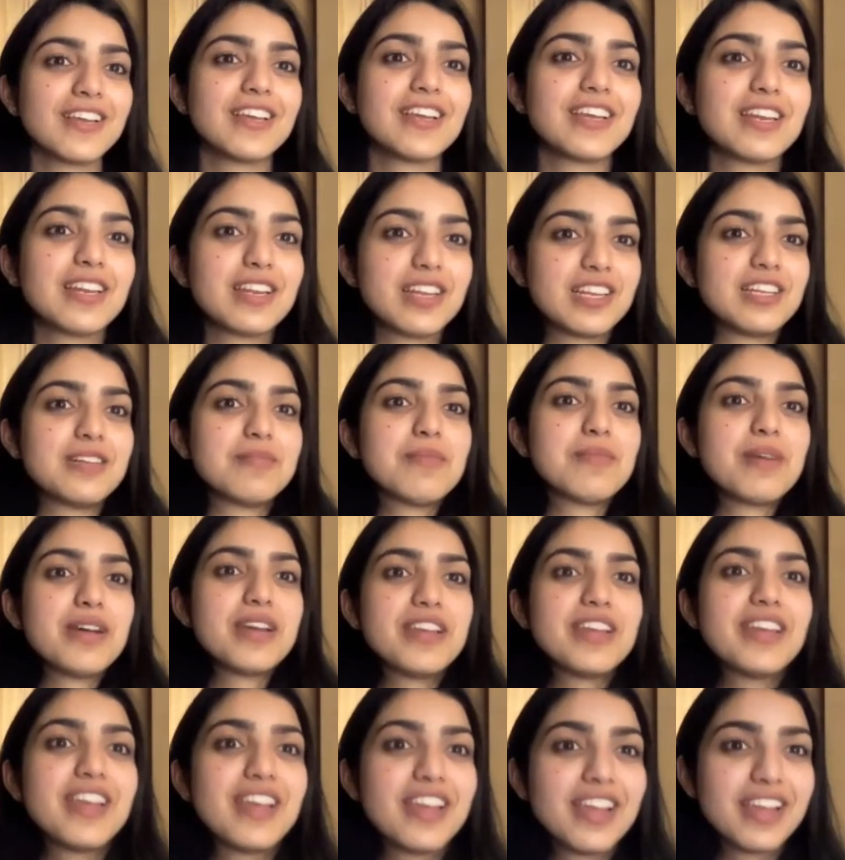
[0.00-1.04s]
And in
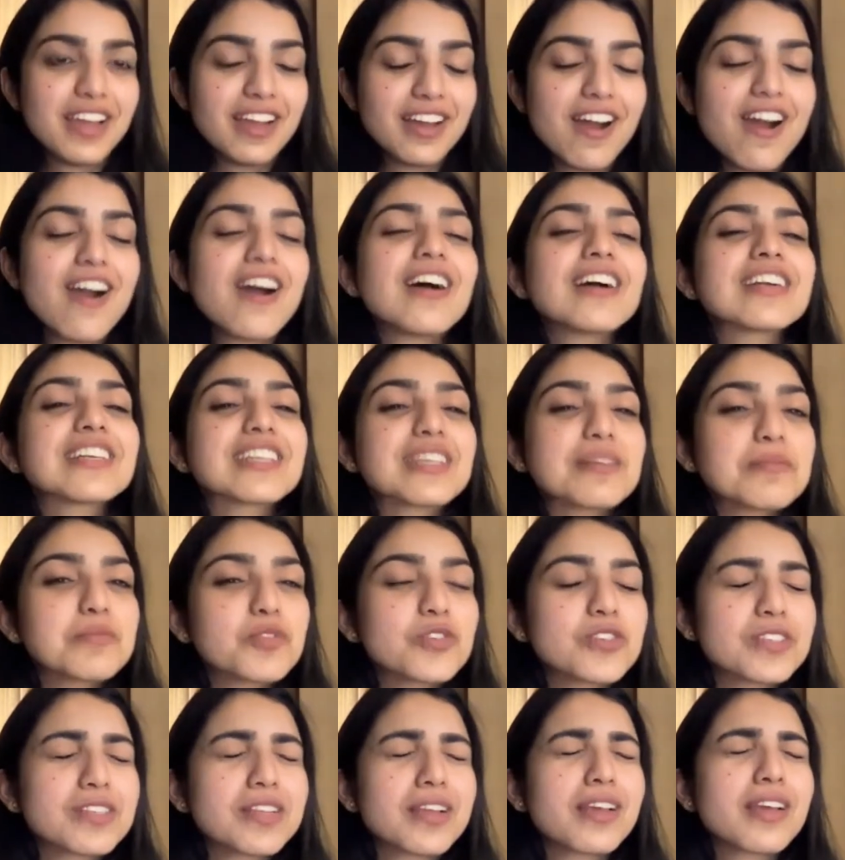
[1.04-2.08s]
my heart, I'm
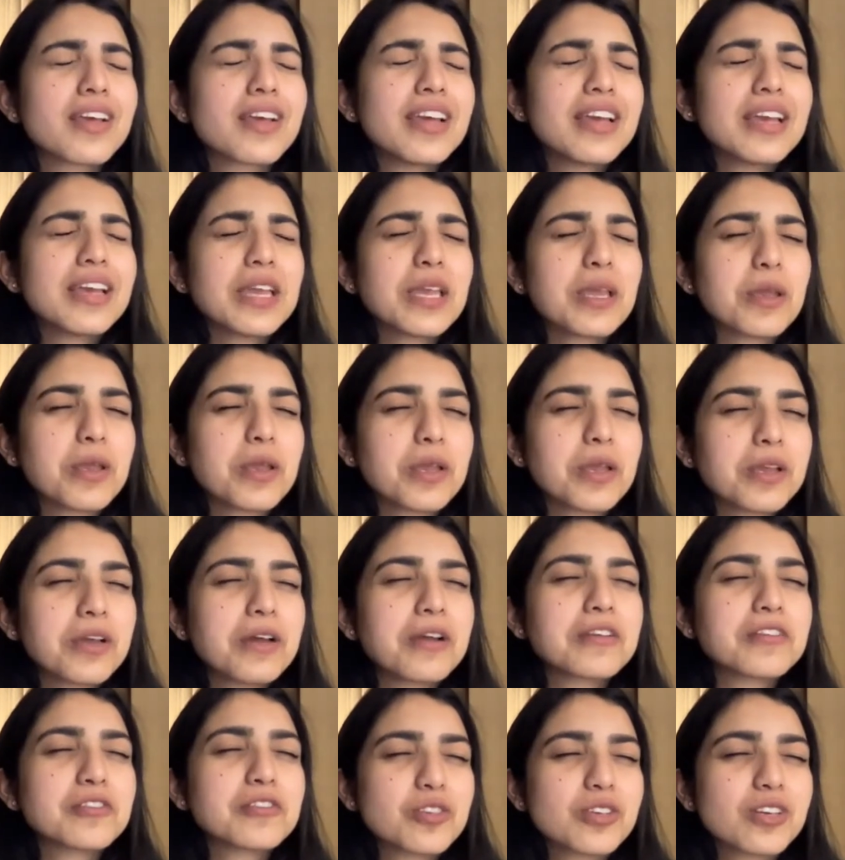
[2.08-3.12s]
just like, hey,
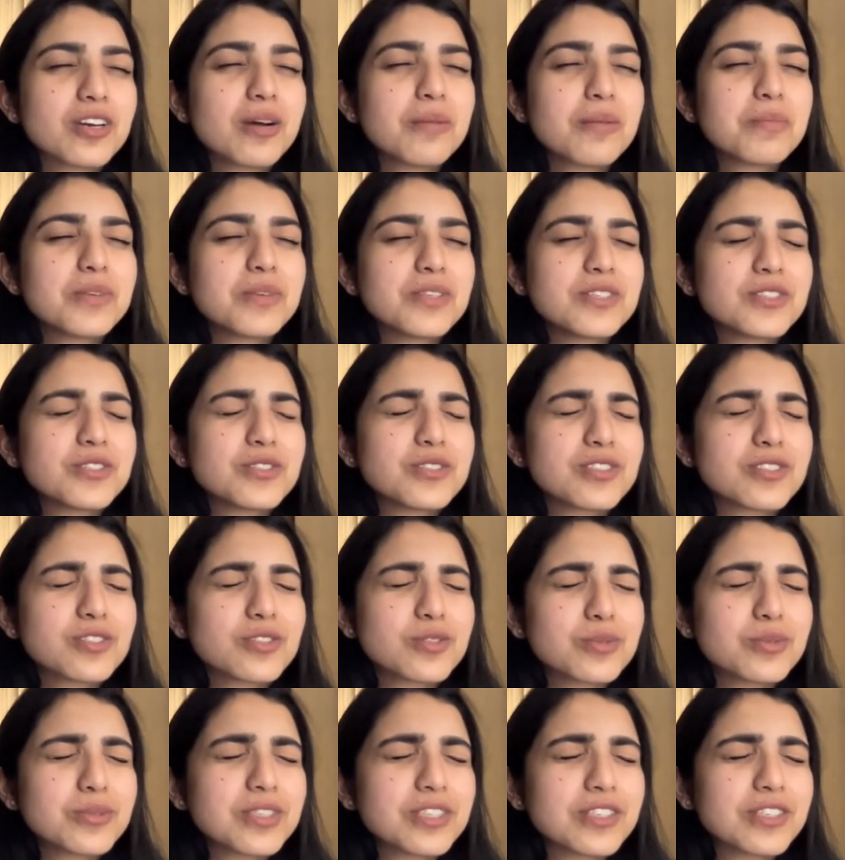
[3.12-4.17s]
Shikha, please
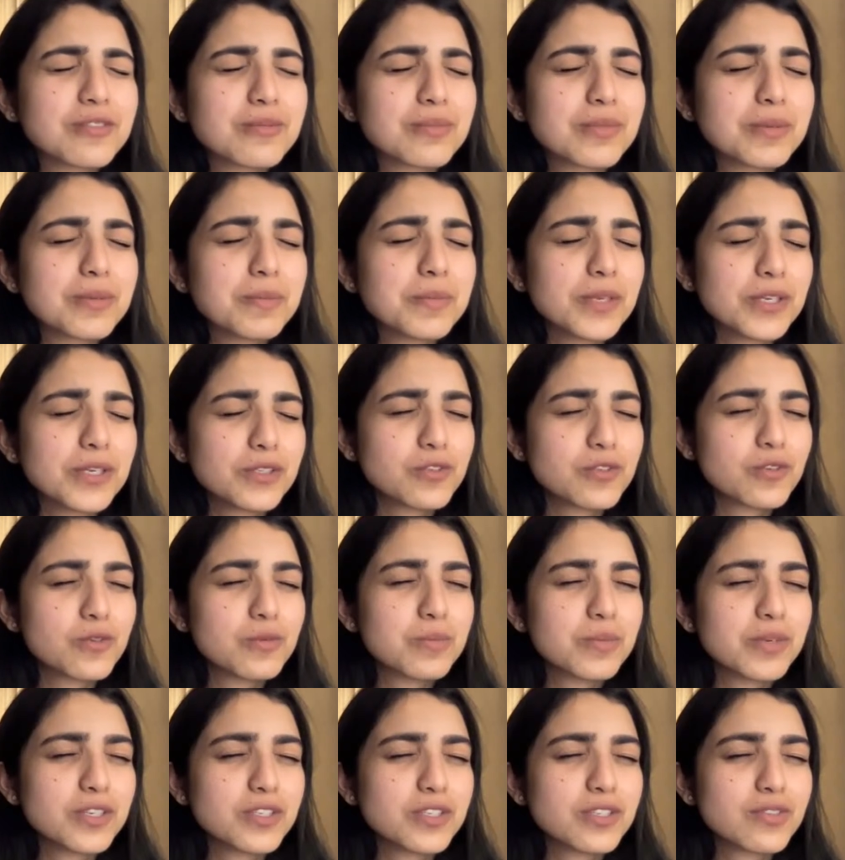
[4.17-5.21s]
just don't give me +2,
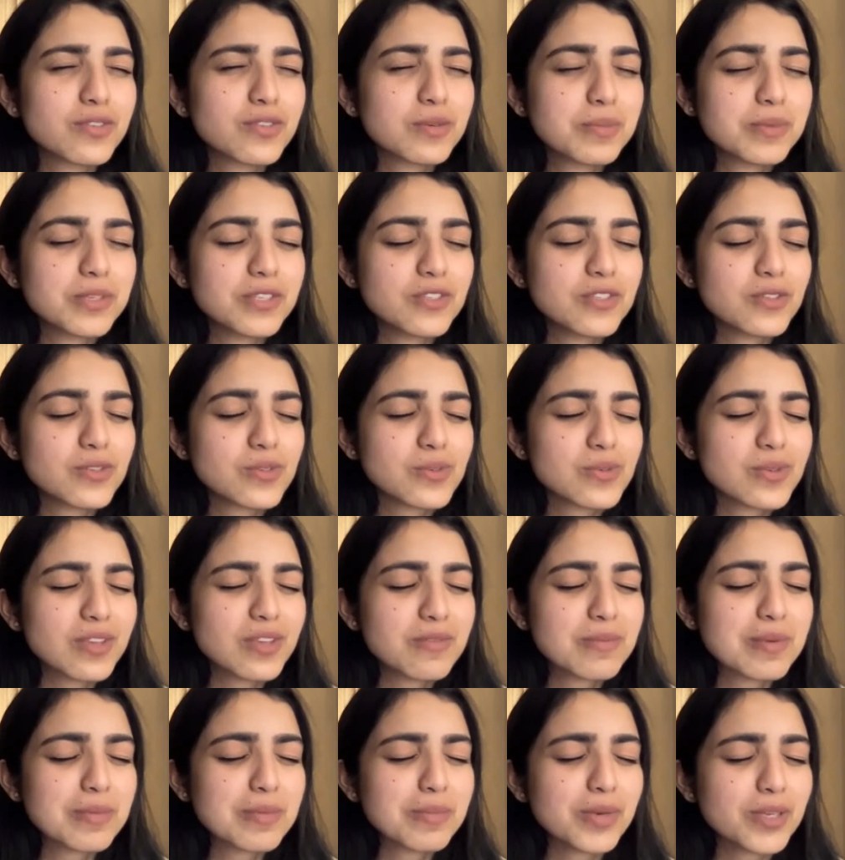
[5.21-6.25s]
+4. Please just don't
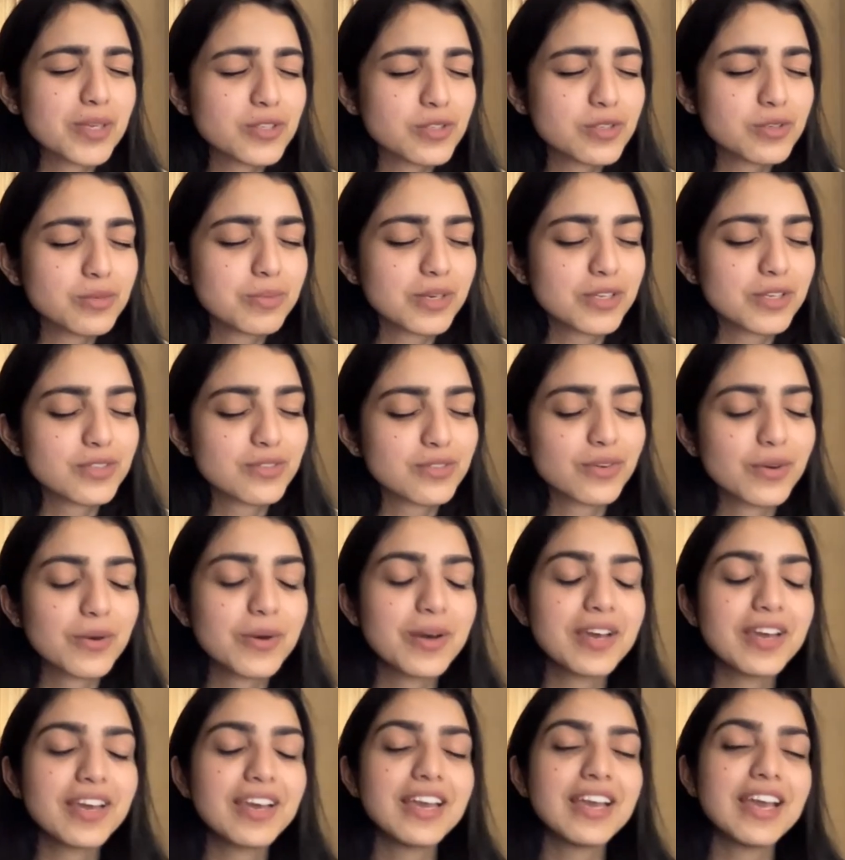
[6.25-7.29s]
give me +2, +4.
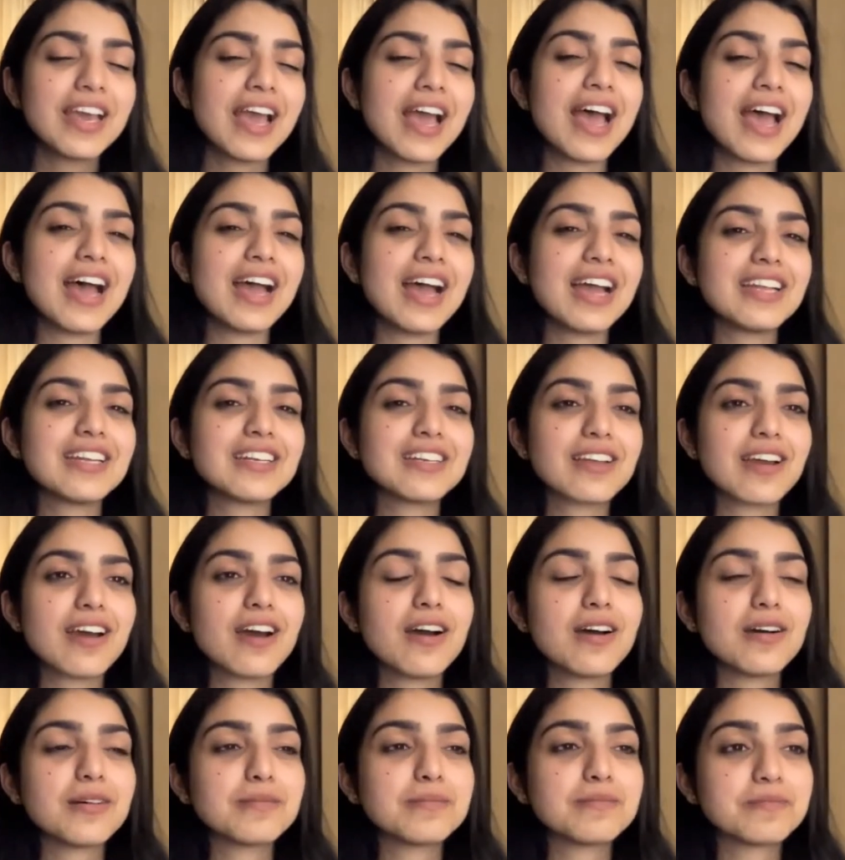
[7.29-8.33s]

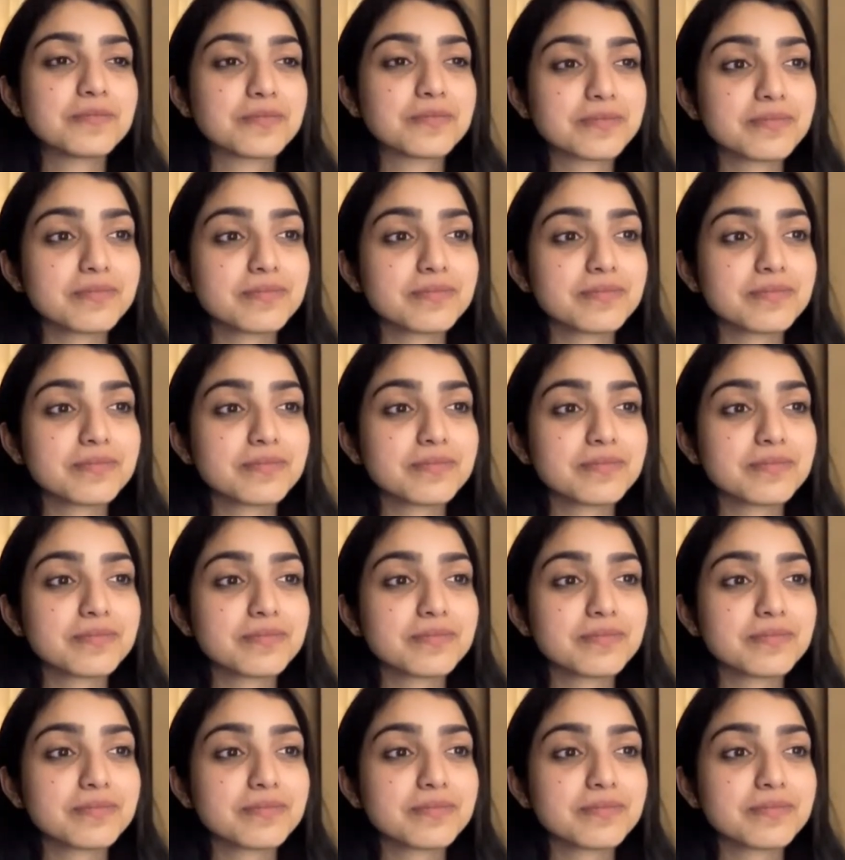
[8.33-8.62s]
And